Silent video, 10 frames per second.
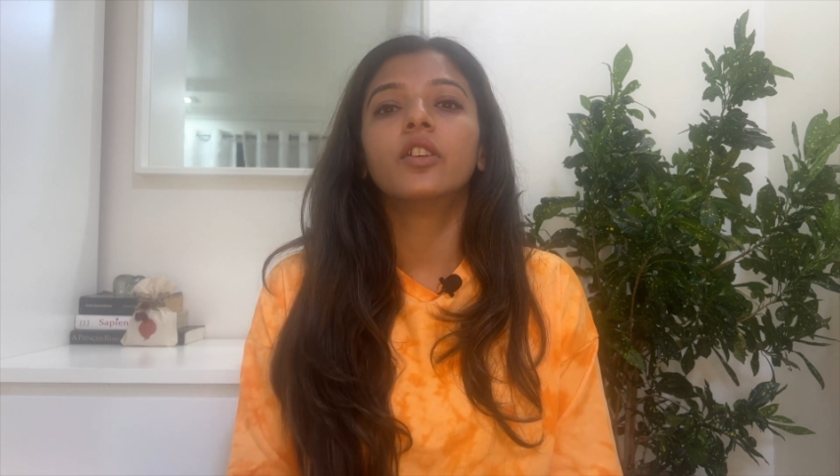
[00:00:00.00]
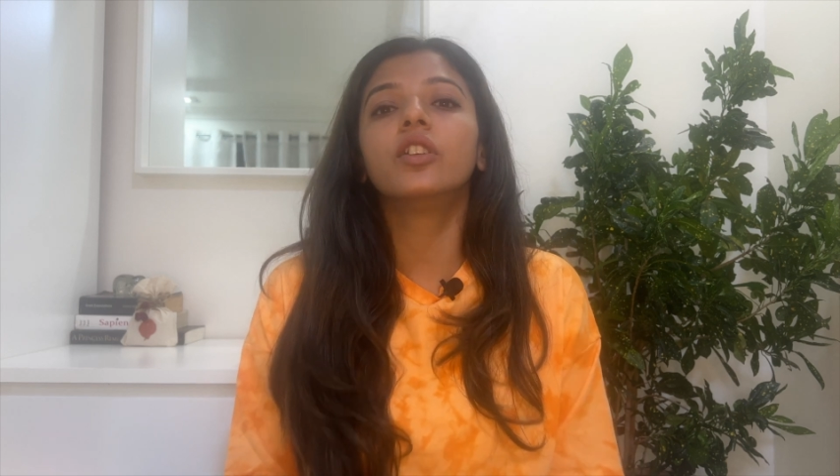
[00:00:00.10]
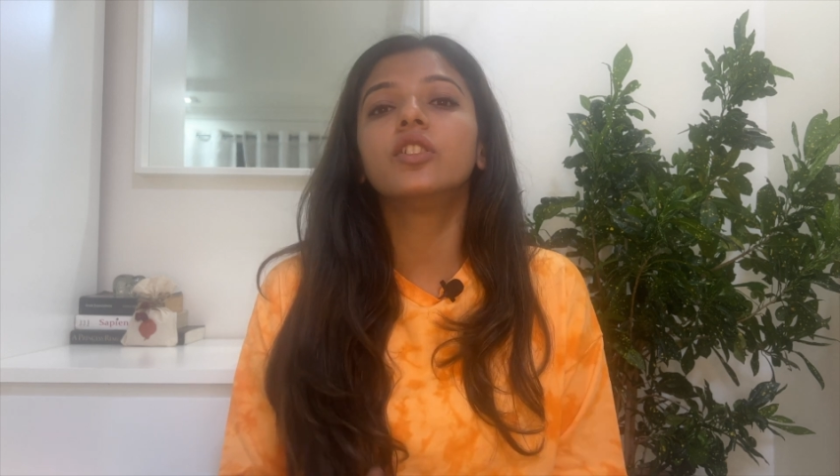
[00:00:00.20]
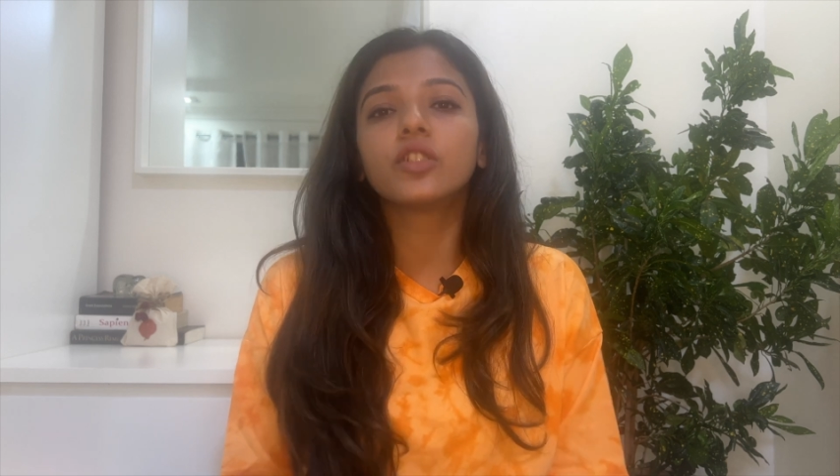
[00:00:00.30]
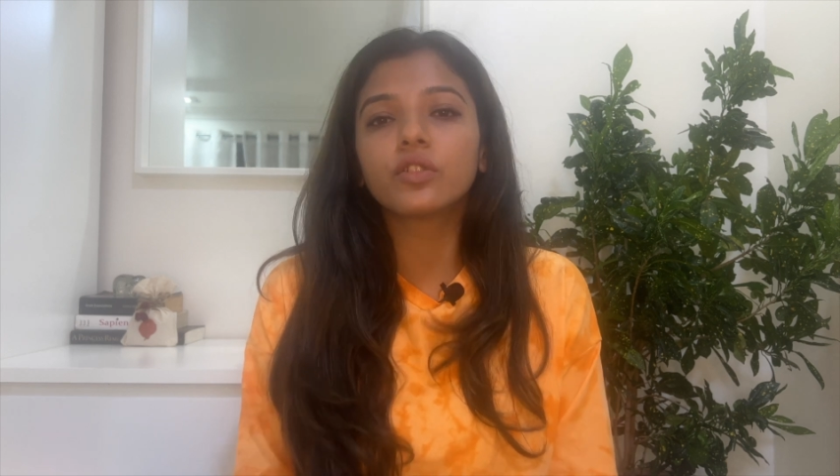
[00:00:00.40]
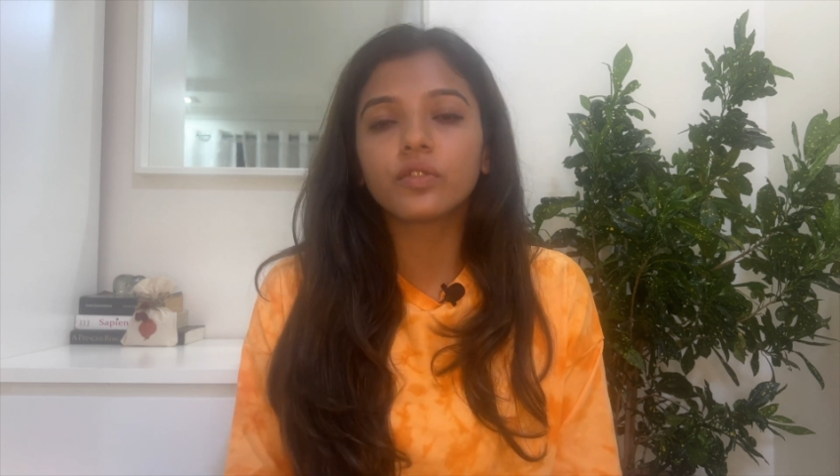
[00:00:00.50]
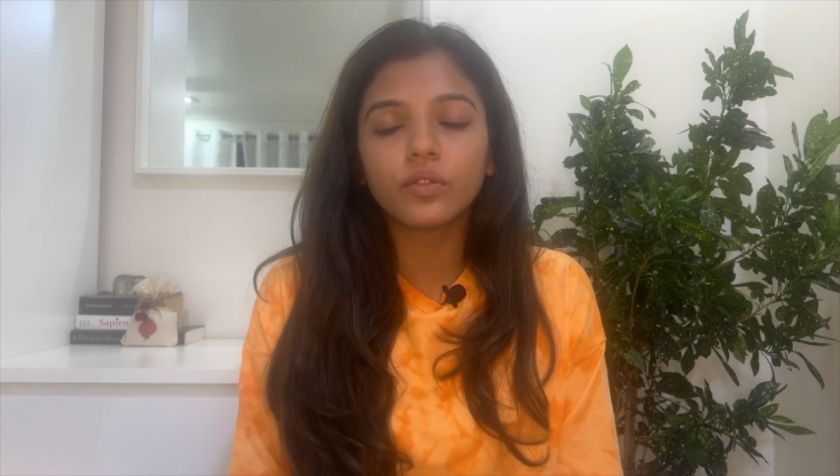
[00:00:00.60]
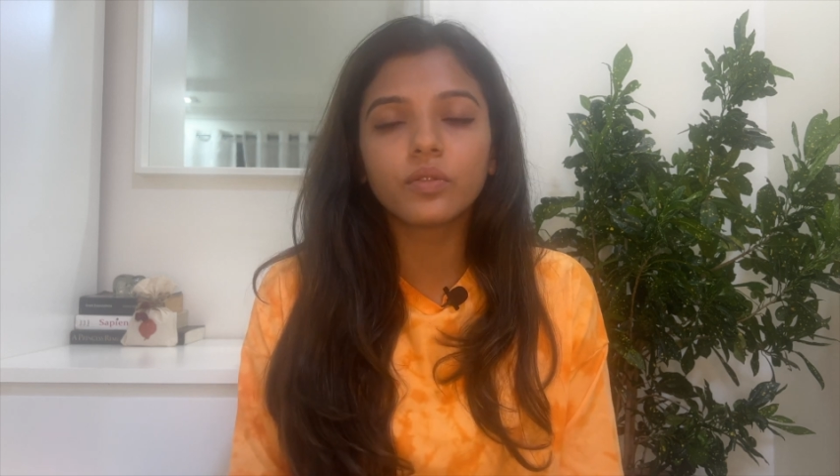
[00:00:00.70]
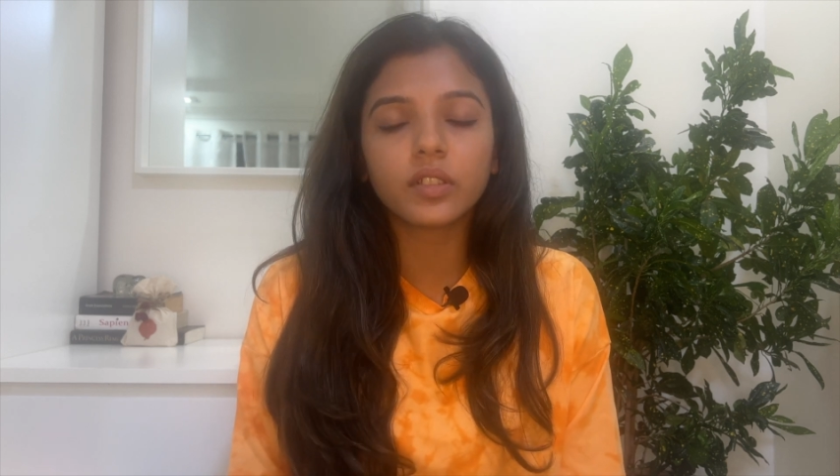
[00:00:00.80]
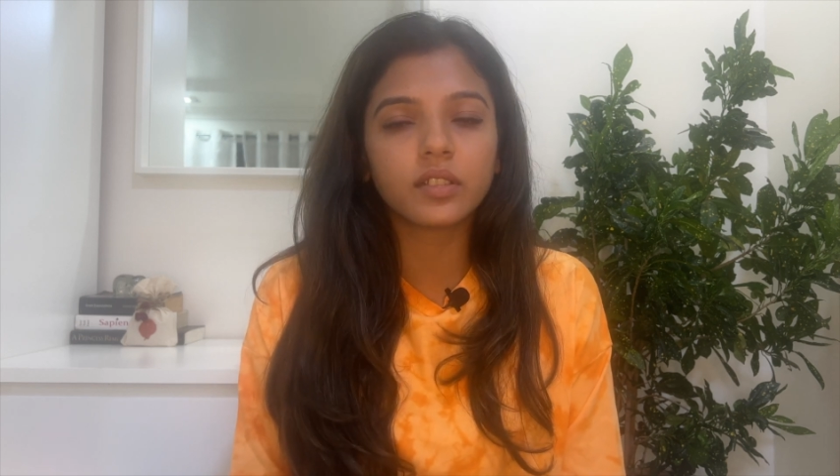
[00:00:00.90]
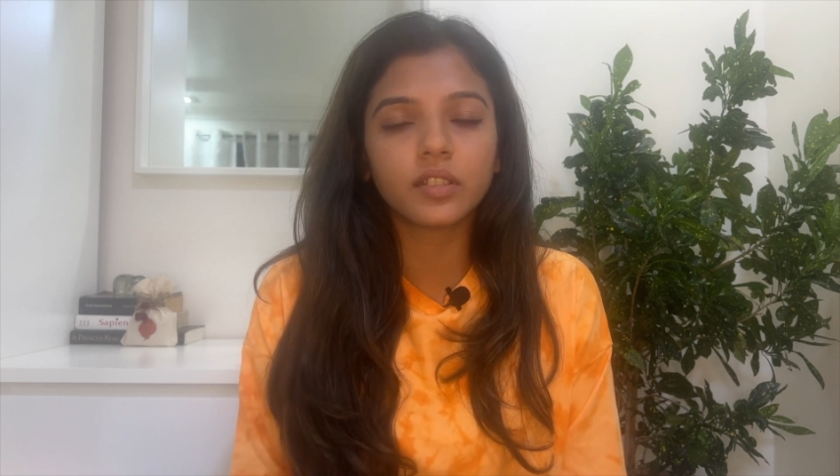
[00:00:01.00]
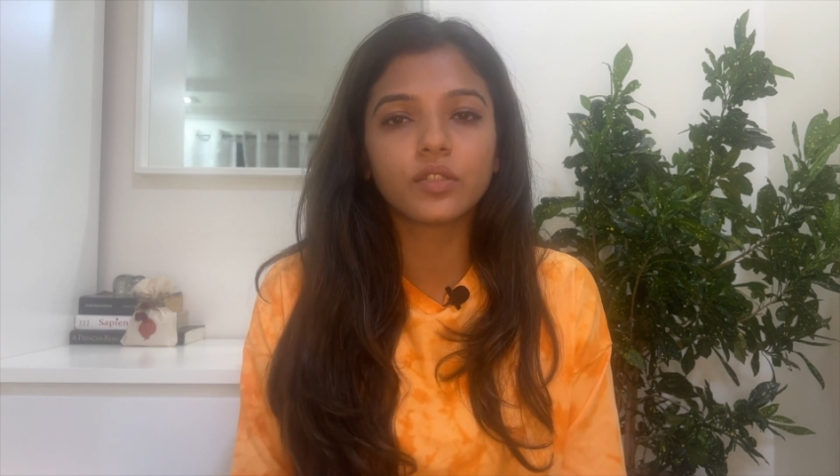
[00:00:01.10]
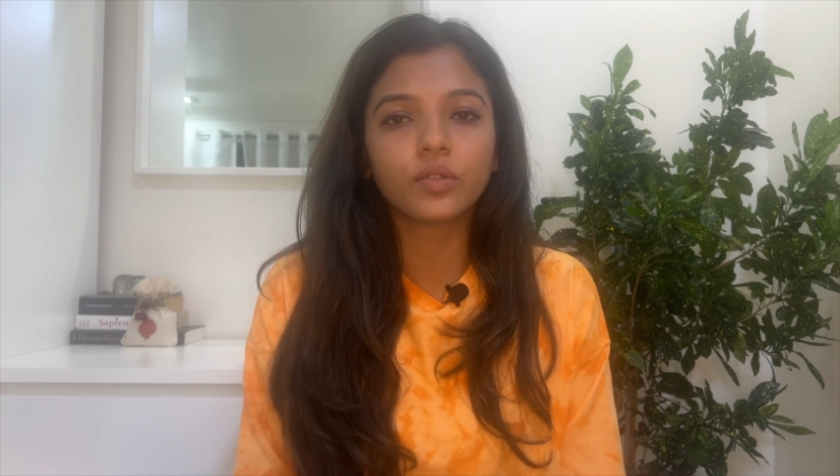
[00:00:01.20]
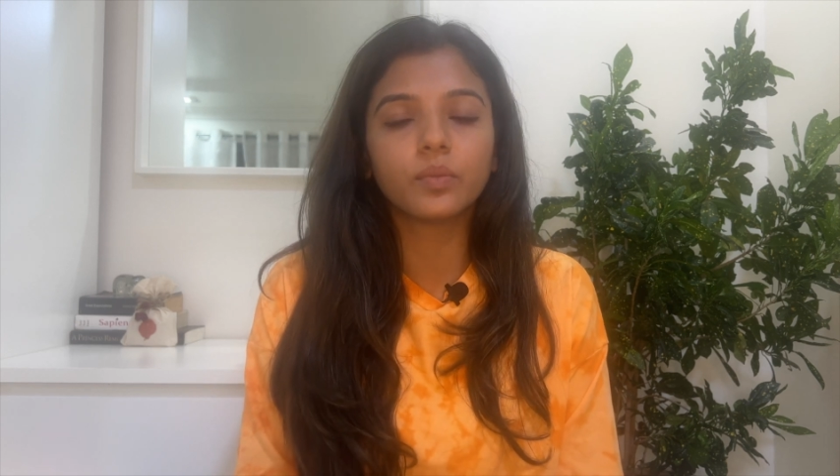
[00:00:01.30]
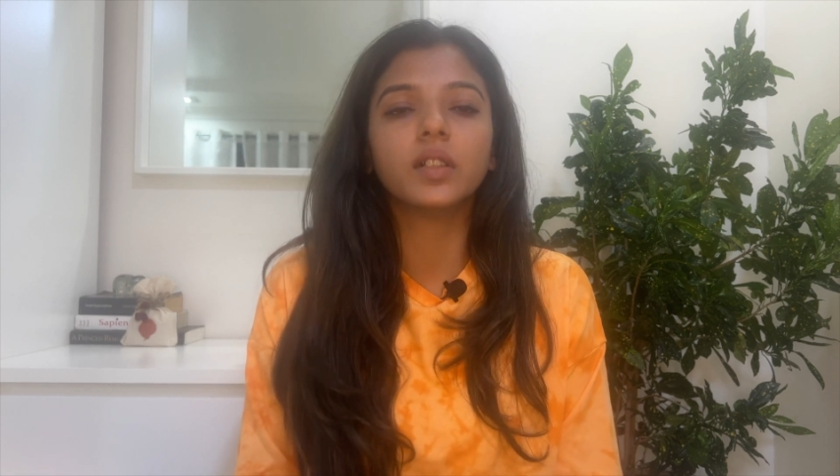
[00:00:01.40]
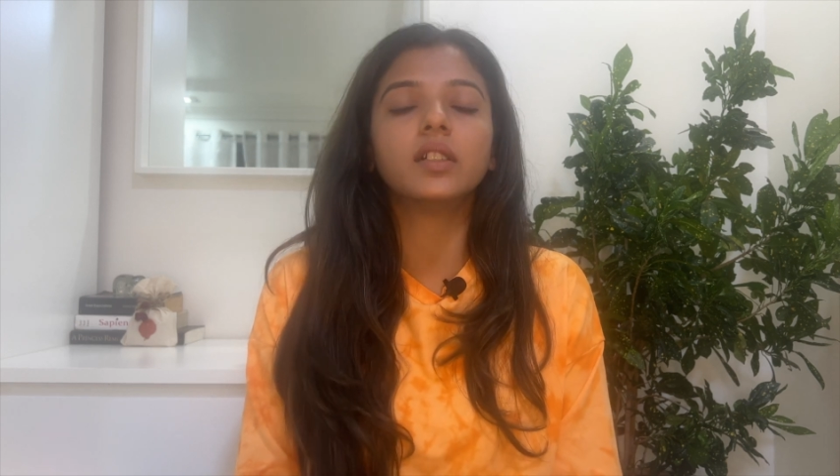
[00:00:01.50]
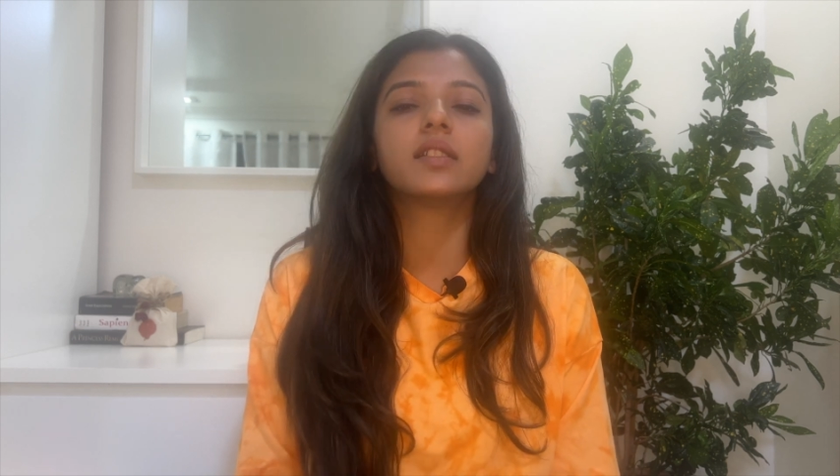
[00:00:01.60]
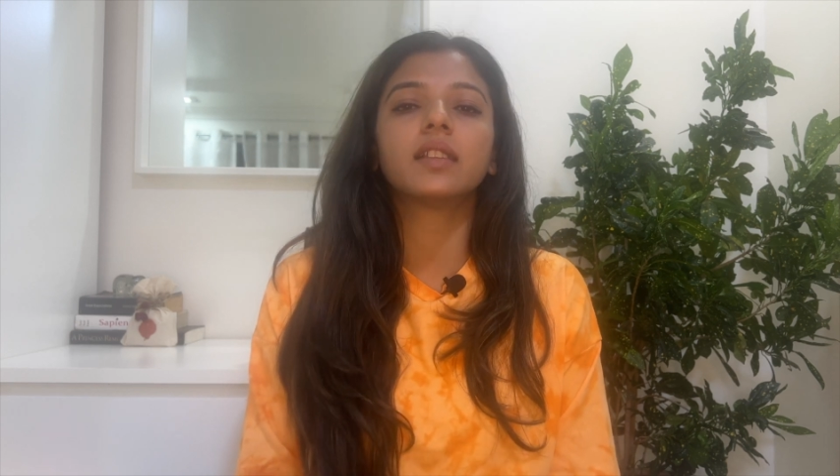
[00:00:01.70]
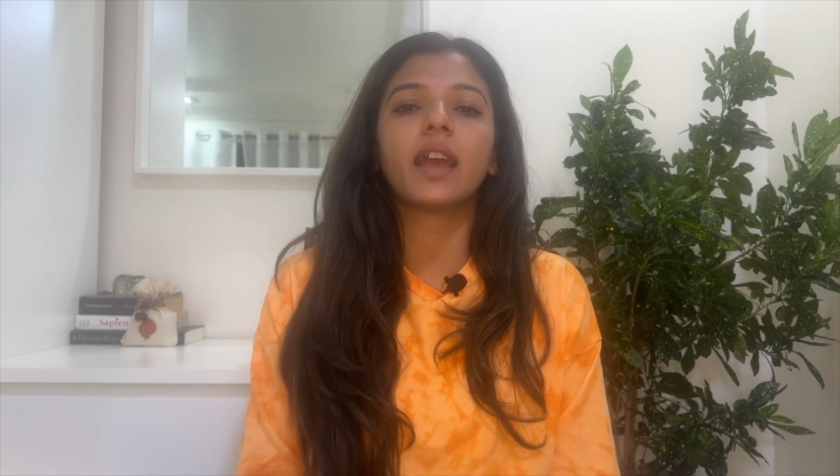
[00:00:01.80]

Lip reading: reaching to new consumers,